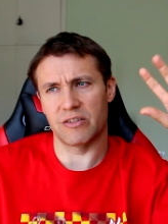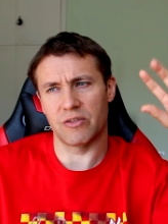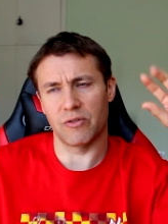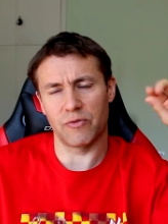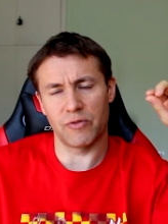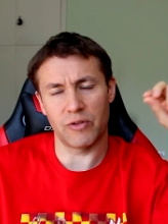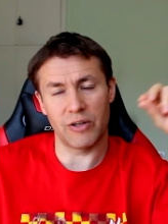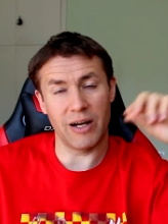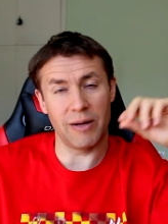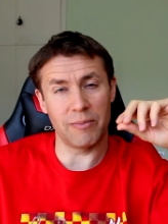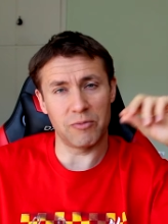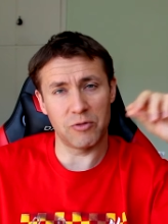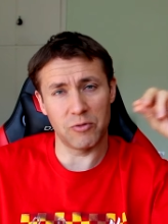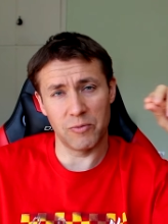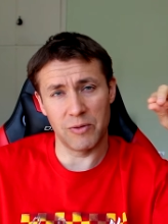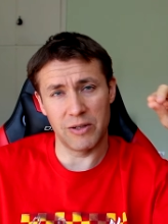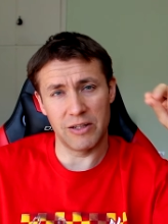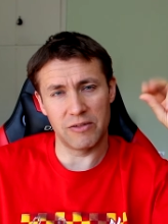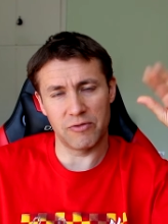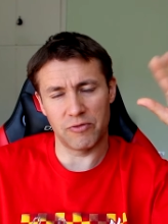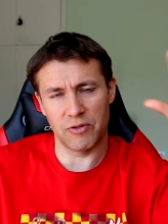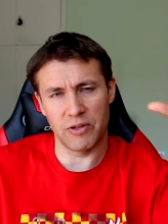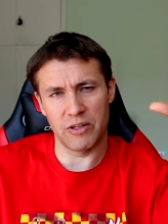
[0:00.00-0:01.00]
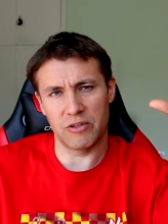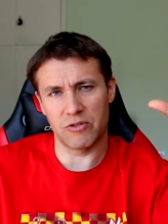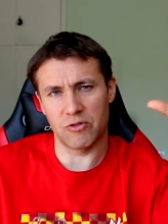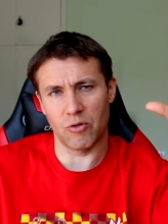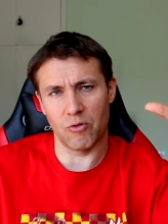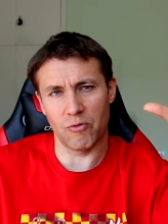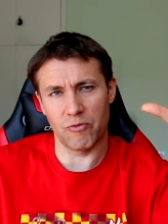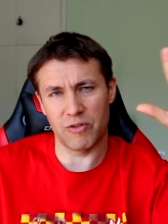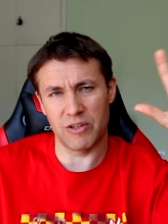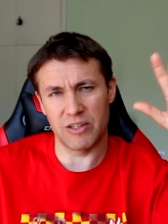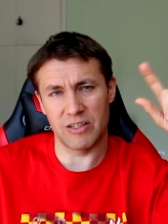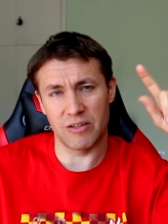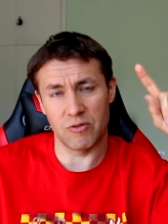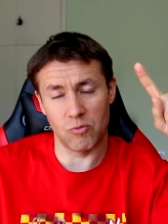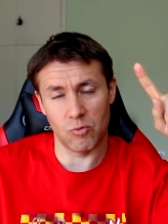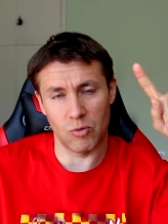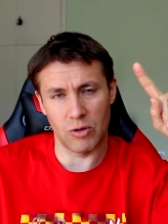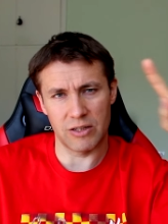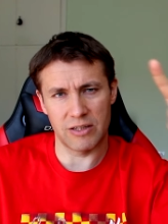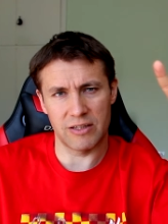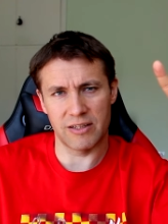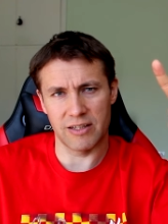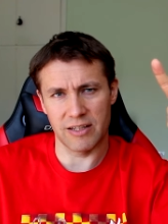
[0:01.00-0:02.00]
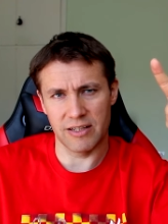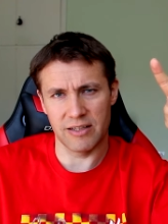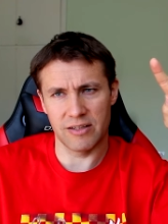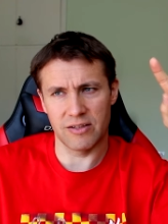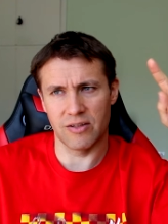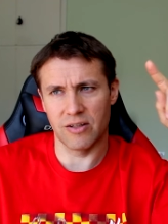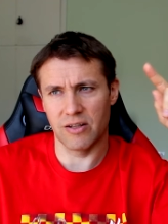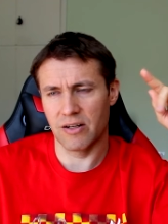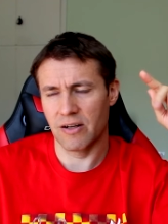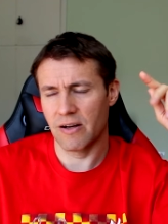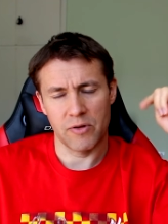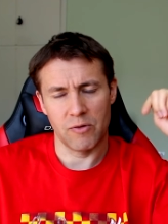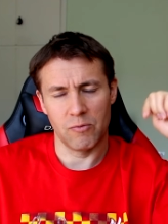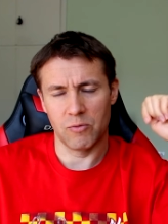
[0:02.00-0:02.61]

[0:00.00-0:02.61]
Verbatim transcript: so for them to win three trophies in one season